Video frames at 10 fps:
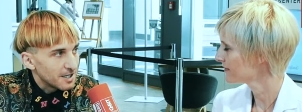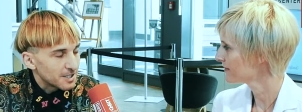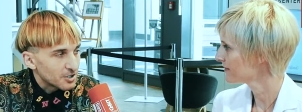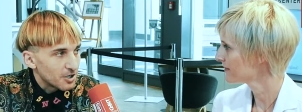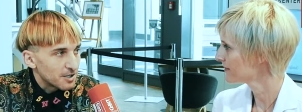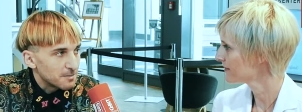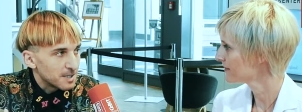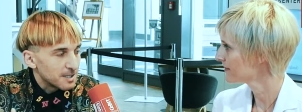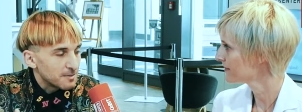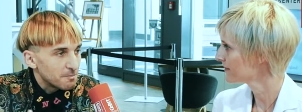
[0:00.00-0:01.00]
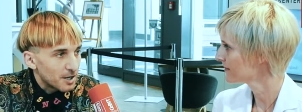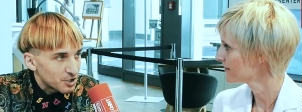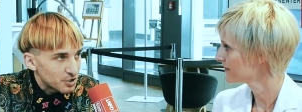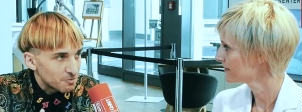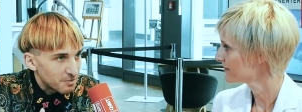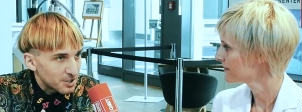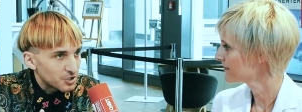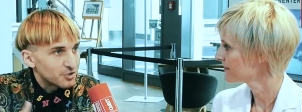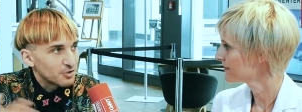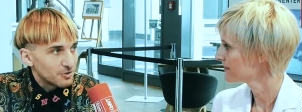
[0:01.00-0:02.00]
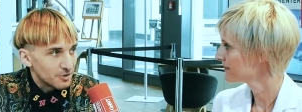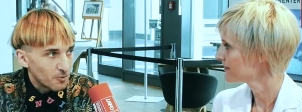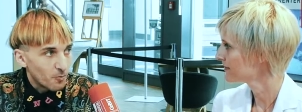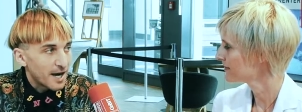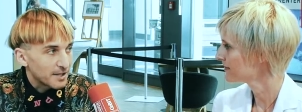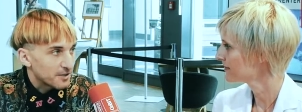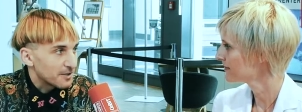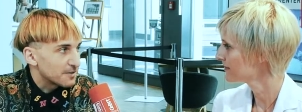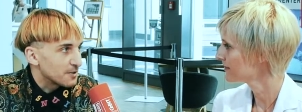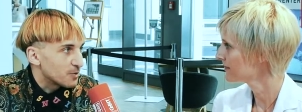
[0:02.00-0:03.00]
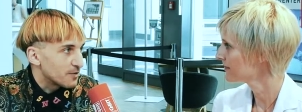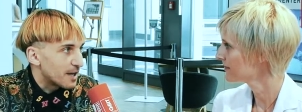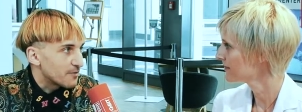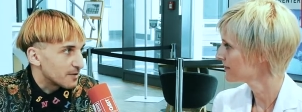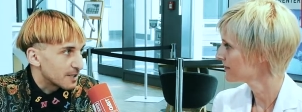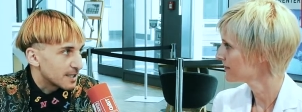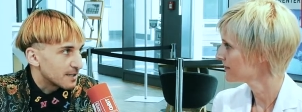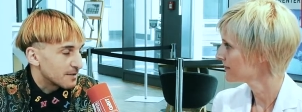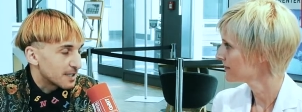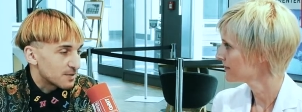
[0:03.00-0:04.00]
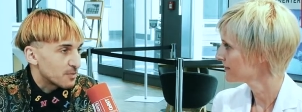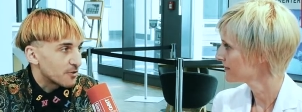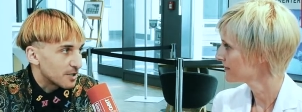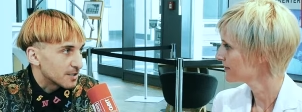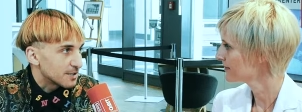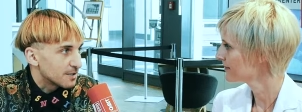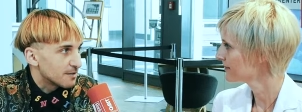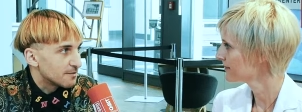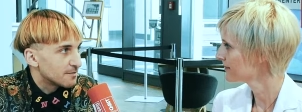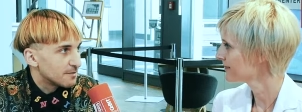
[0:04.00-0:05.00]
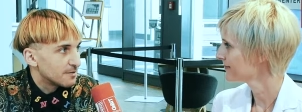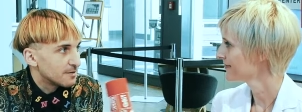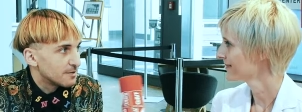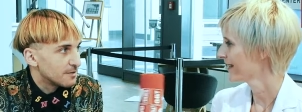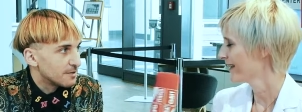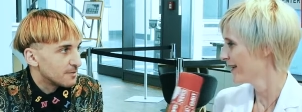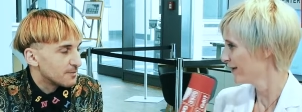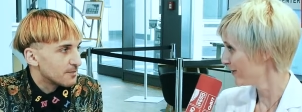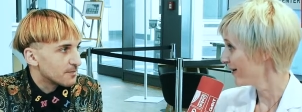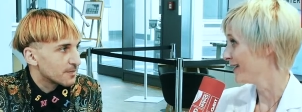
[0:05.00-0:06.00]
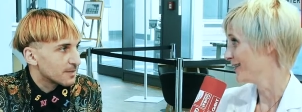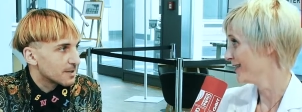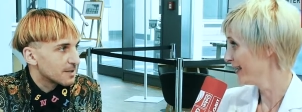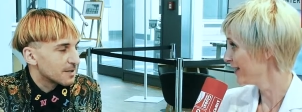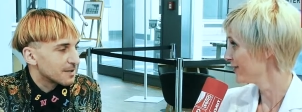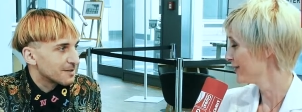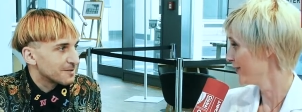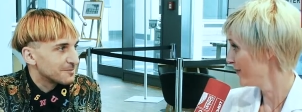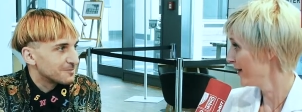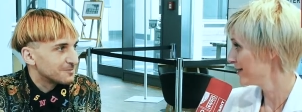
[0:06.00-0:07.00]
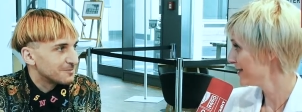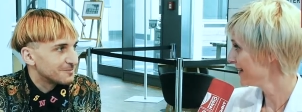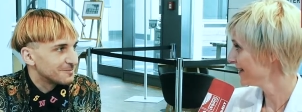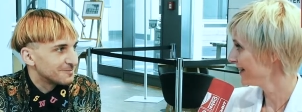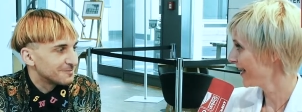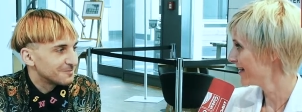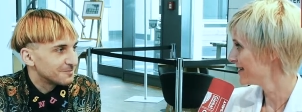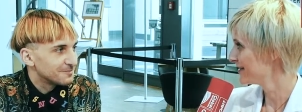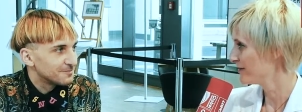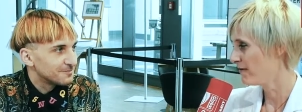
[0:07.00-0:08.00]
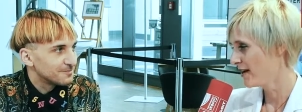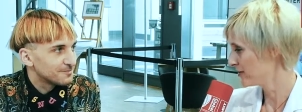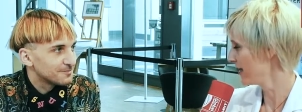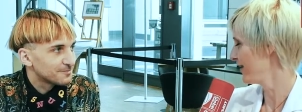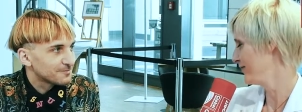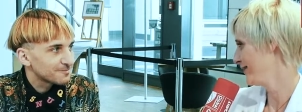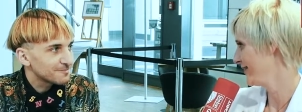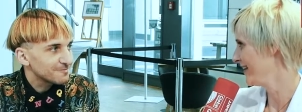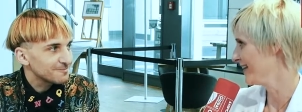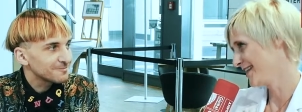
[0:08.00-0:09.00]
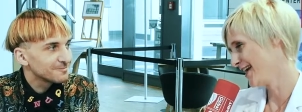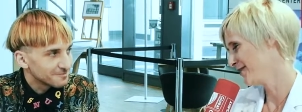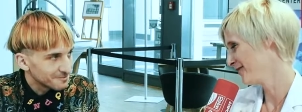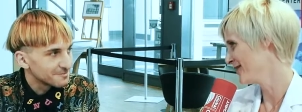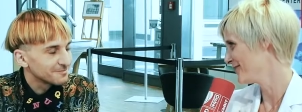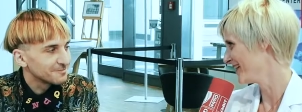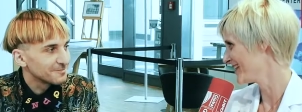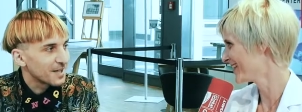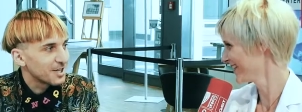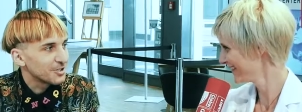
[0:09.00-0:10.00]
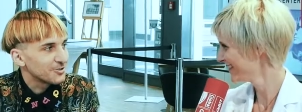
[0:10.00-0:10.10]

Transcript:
Speaker 1: is going to be much, much uh, wider than we've ever e experienced.
Speaker 2: Great. Thank you so much, Neil, and it's a pleasure having you here. Thank you very much. Thank